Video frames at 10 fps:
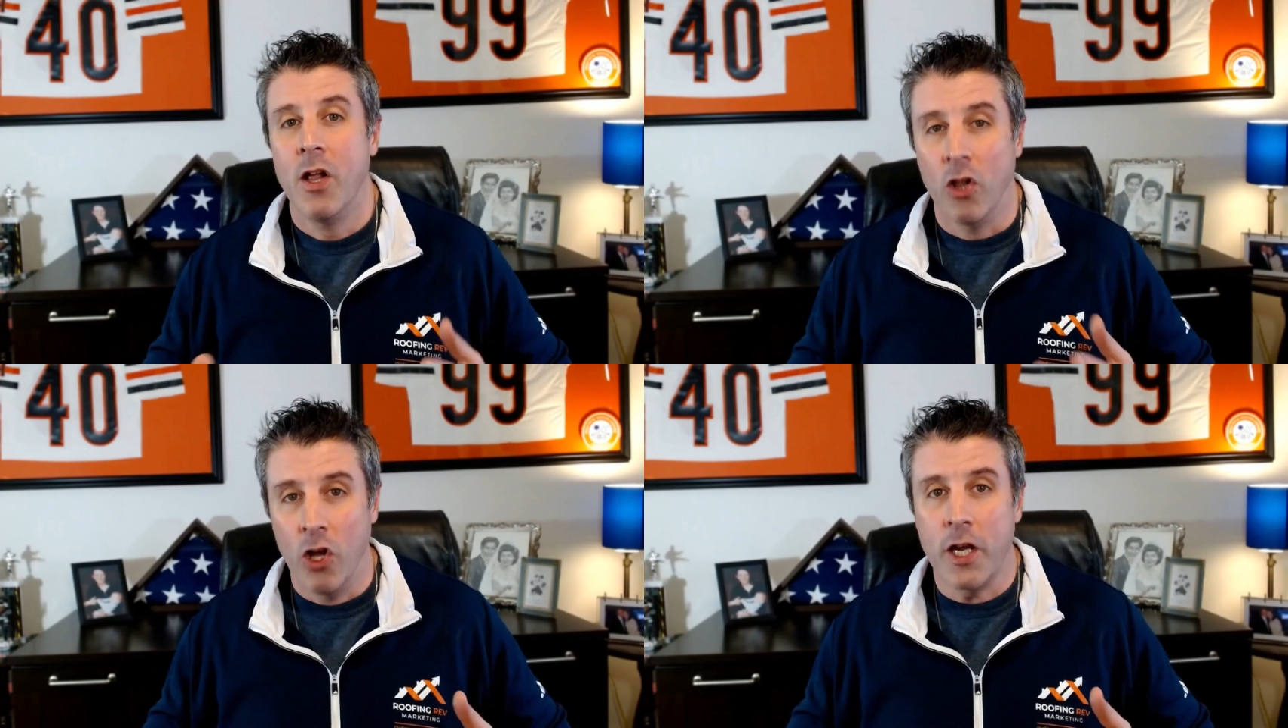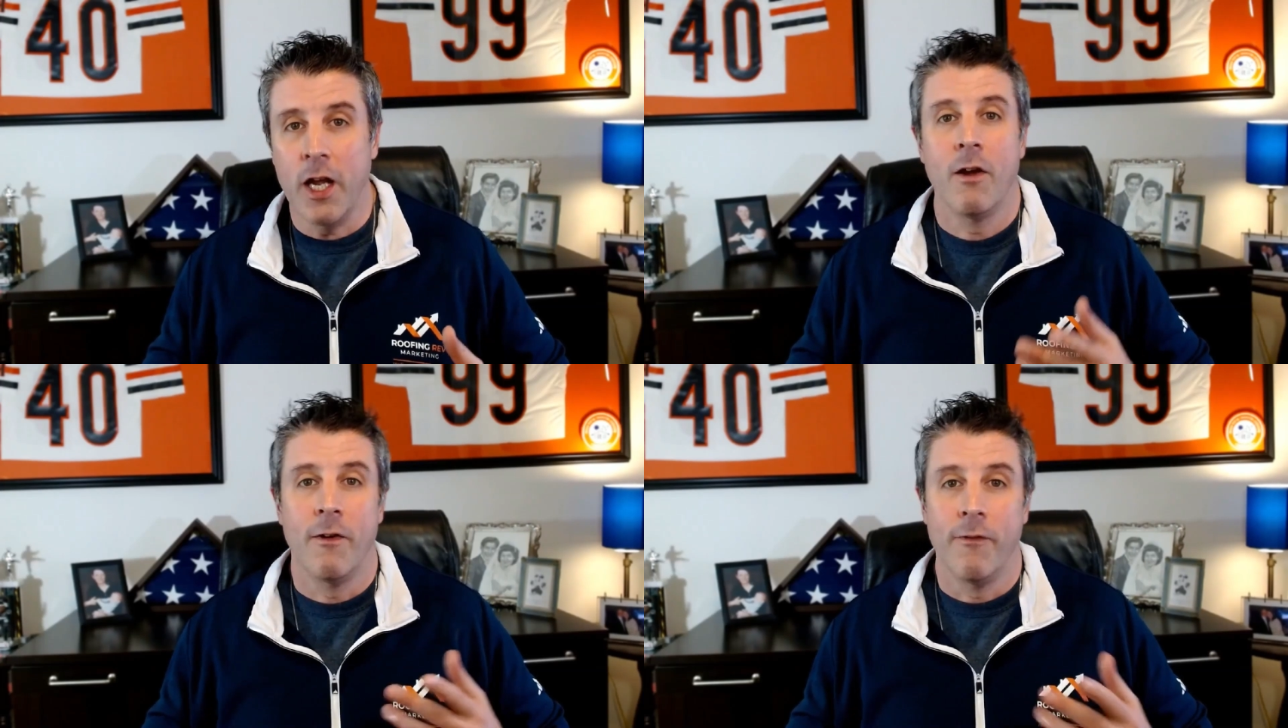
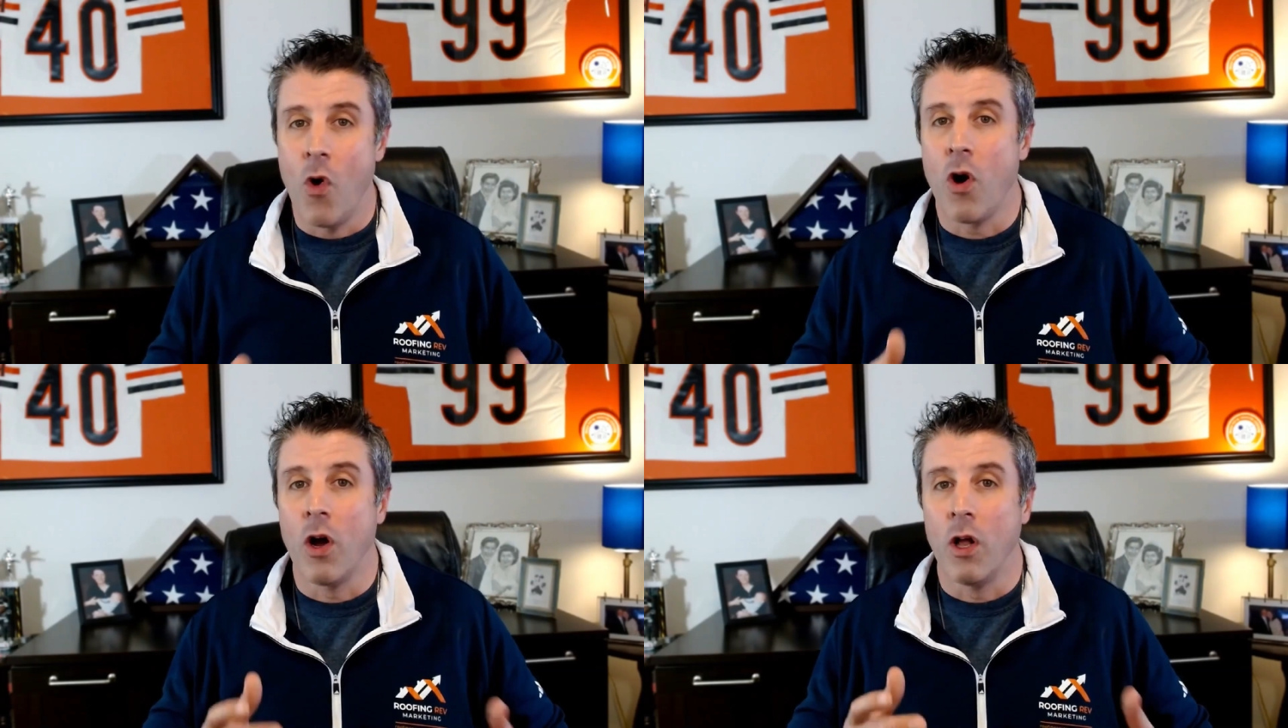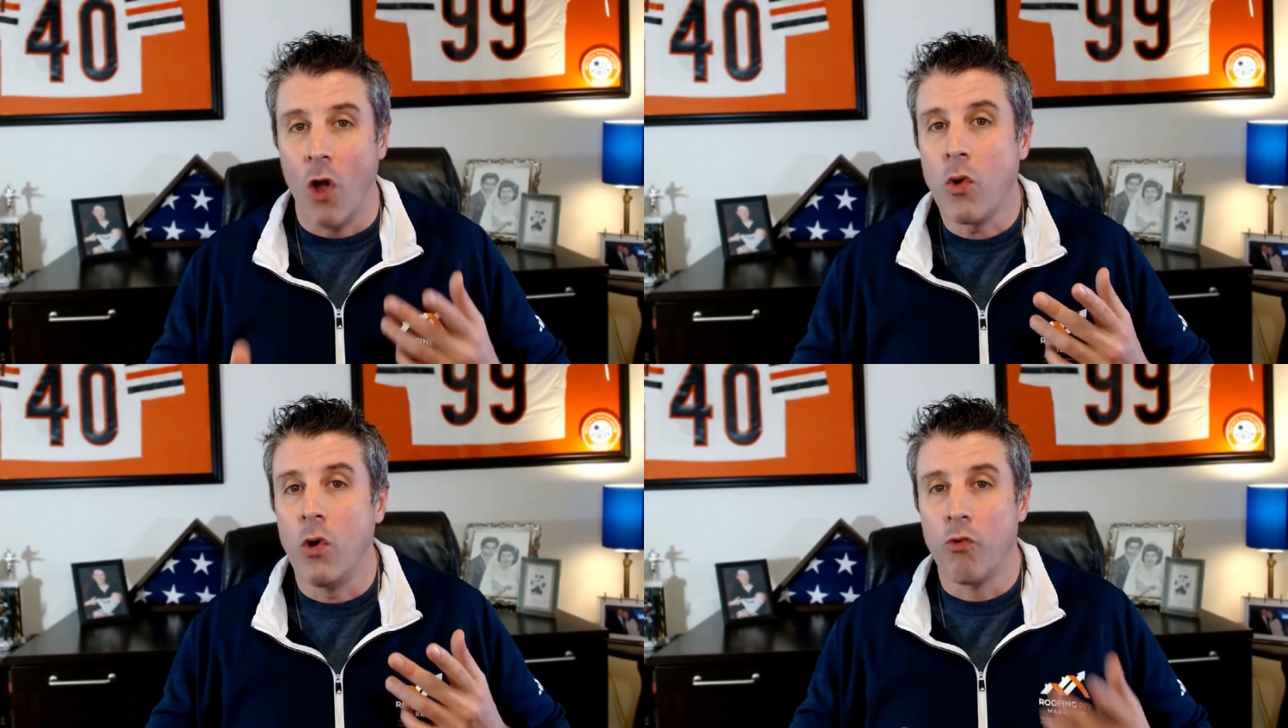looking for a
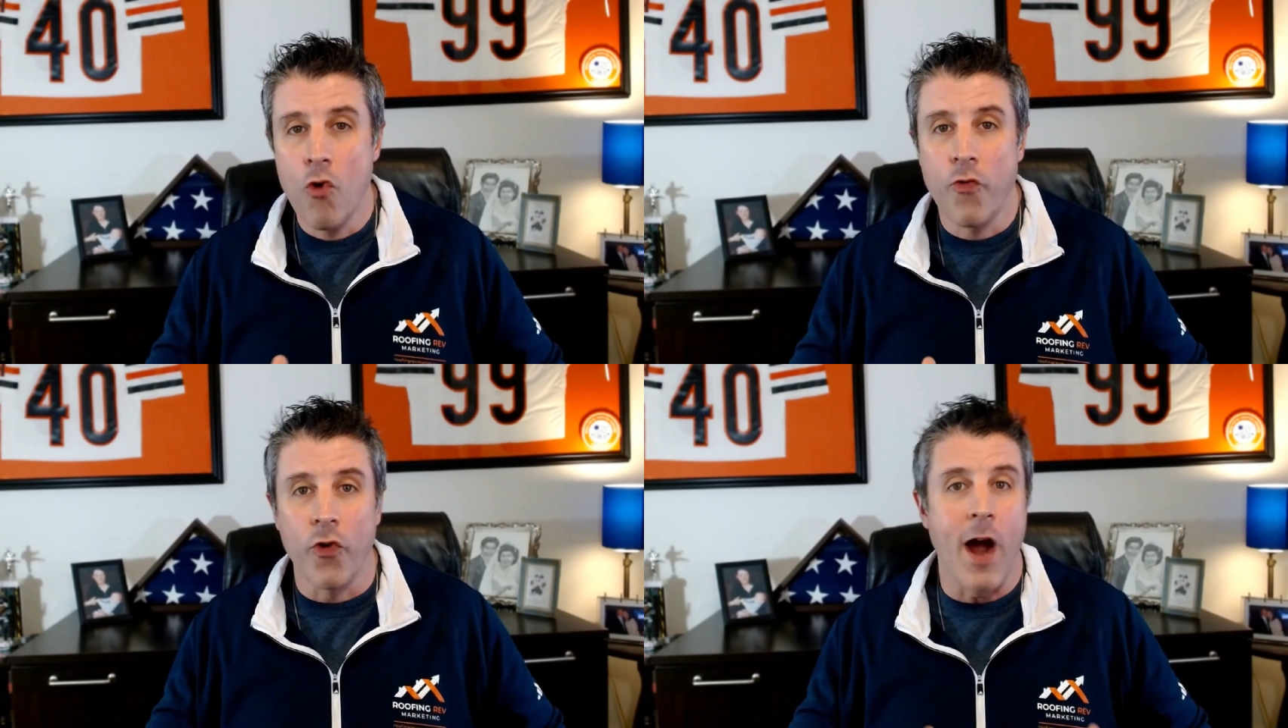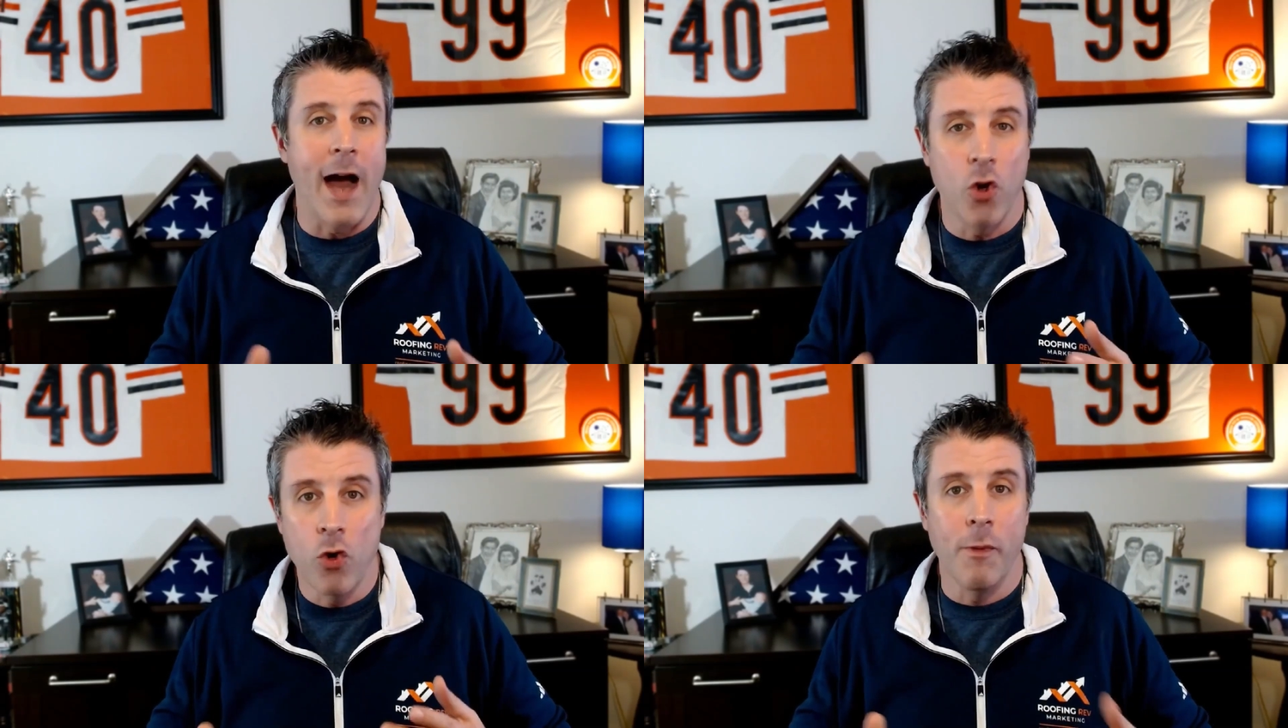local roofer on
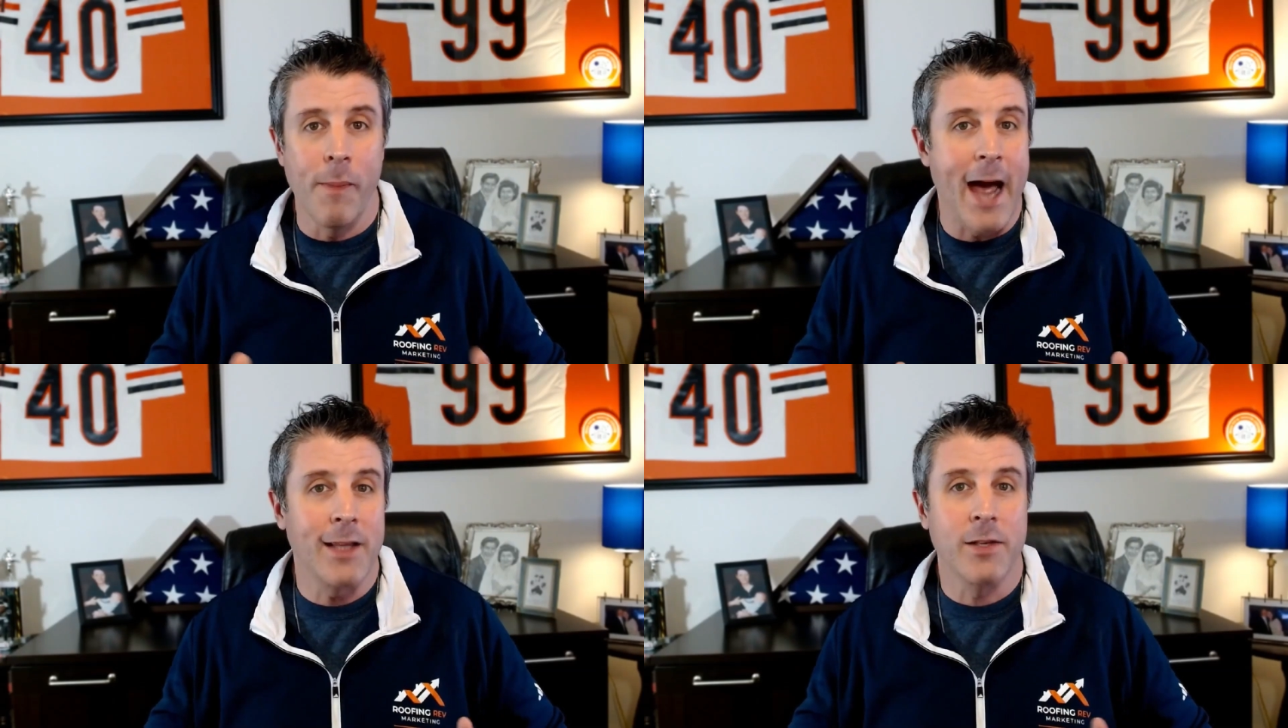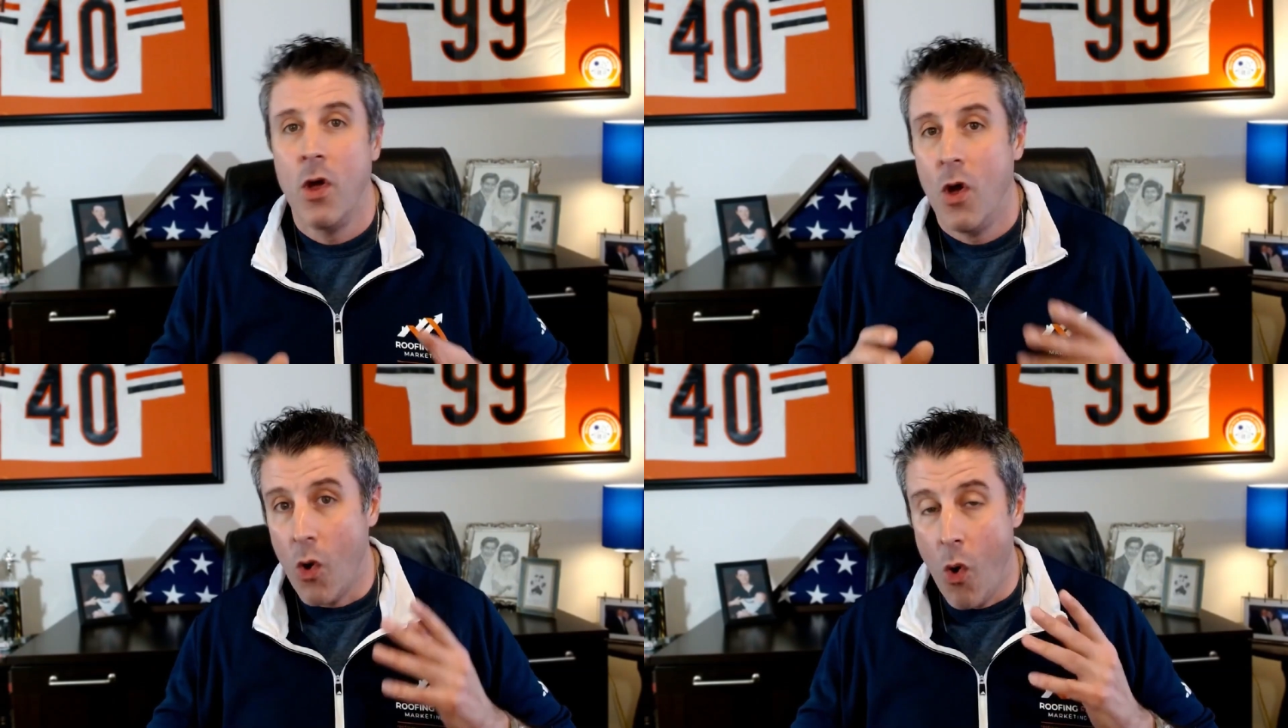Google Maps
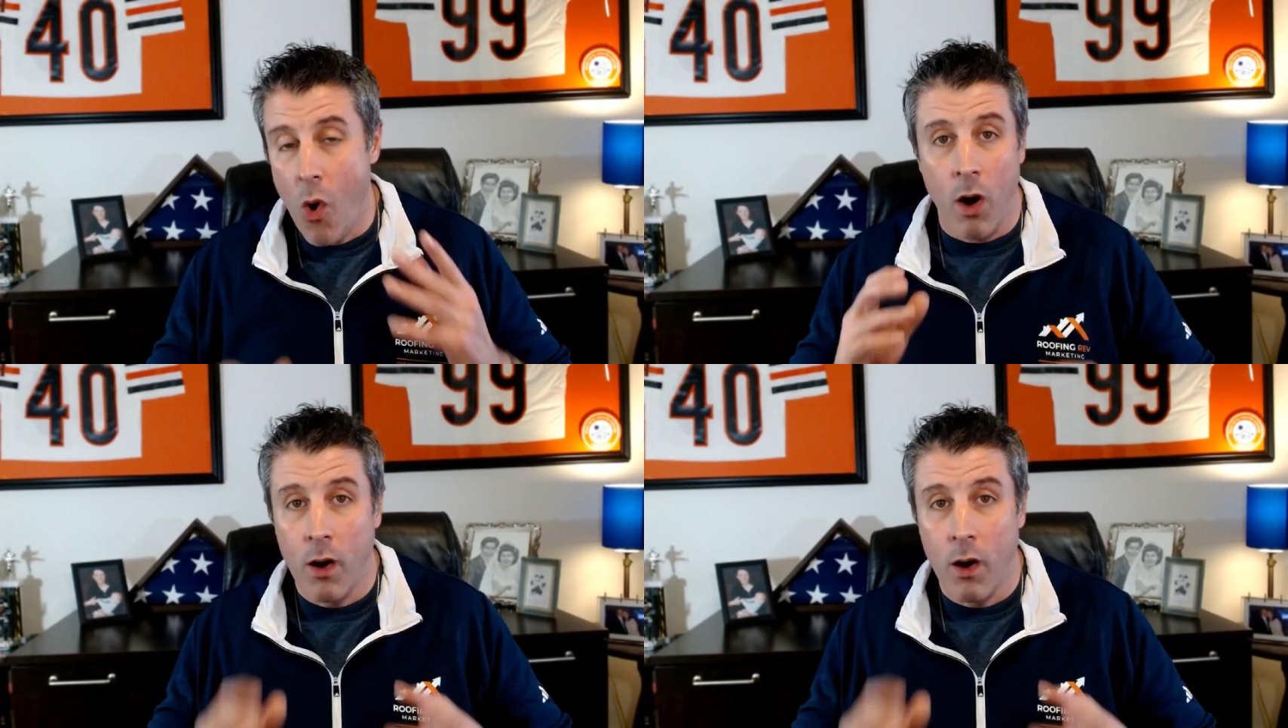or